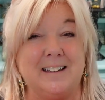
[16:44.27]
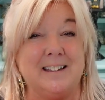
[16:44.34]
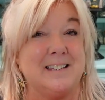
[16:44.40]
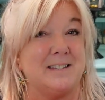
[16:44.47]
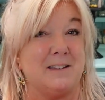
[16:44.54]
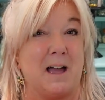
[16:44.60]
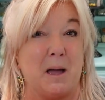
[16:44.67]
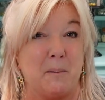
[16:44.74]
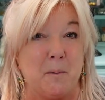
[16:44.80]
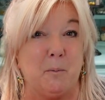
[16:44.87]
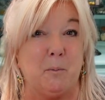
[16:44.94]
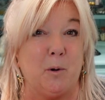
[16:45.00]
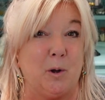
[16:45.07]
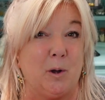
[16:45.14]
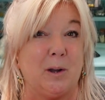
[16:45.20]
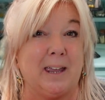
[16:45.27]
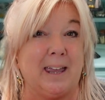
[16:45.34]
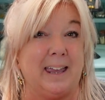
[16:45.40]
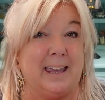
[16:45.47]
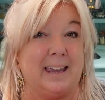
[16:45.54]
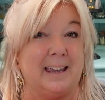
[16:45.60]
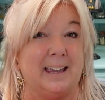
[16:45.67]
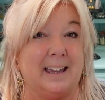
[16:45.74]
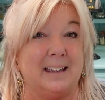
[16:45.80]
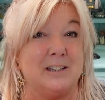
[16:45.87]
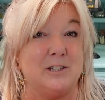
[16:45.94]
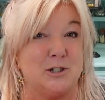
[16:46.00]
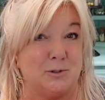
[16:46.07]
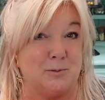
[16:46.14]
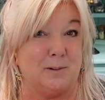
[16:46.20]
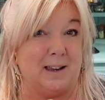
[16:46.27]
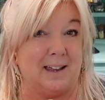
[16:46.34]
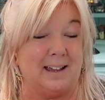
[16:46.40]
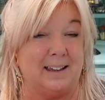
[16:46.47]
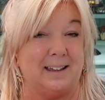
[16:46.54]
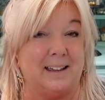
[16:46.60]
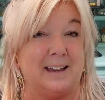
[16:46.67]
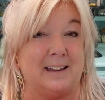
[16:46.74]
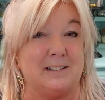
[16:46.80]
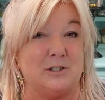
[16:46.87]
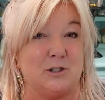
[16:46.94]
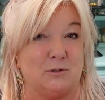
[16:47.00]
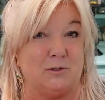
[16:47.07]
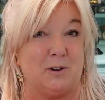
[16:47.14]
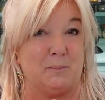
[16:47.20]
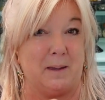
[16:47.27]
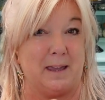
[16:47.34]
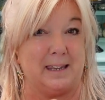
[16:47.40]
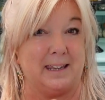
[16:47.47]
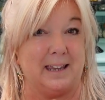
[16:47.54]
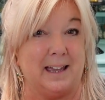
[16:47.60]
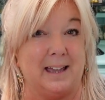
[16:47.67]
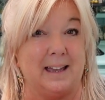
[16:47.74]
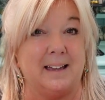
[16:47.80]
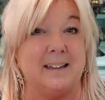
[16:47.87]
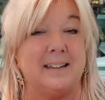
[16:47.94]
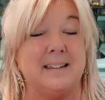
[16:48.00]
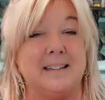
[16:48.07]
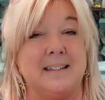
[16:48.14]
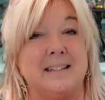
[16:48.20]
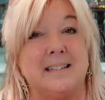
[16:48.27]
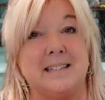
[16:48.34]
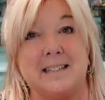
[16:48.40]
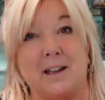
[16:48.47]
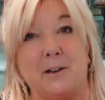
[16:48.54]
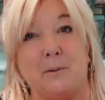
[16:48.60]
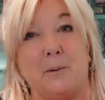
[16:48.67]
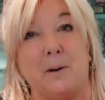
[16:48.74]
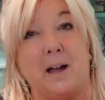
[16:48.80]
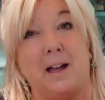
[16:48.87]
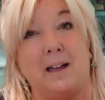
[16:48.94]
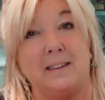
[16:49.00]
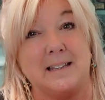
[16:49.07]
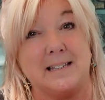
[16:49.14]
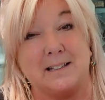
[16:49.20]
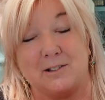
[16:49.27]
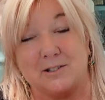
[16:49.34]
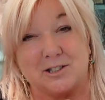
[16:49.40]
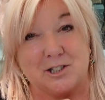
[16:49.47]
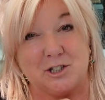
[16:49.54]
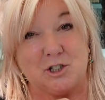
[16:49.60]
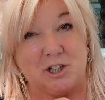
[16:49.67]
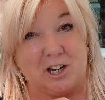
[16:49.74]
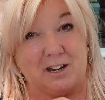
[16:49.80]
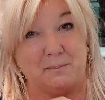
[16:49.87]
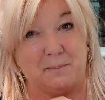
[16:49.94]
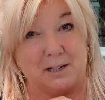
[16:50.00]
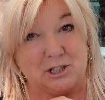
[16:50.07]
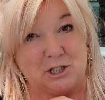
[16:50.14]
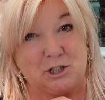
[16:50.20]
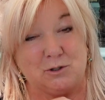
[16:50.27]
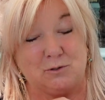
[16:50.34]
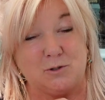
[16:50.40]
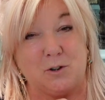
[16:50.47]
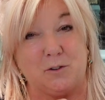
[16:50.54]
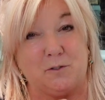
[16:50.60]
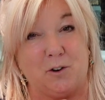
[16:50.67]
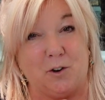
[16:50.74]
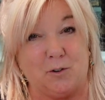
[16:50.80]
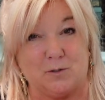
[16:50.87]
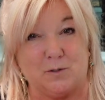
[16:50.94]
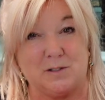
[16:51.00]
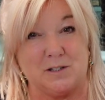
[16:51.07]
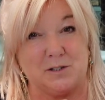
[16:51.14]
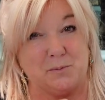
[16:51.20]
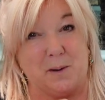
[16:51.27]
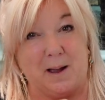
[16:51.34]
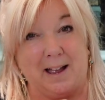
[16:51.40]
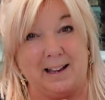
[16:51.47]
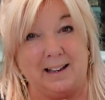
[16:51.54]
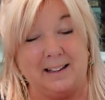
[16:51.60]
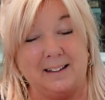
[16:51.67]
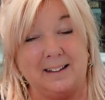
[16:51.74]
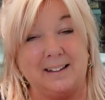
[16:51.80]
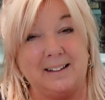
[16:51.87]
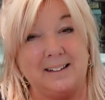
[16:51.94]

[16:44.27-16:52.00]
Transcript: So I'm a working jeweller and jewellery maker, so there's lots to share in my studio vlogs as well.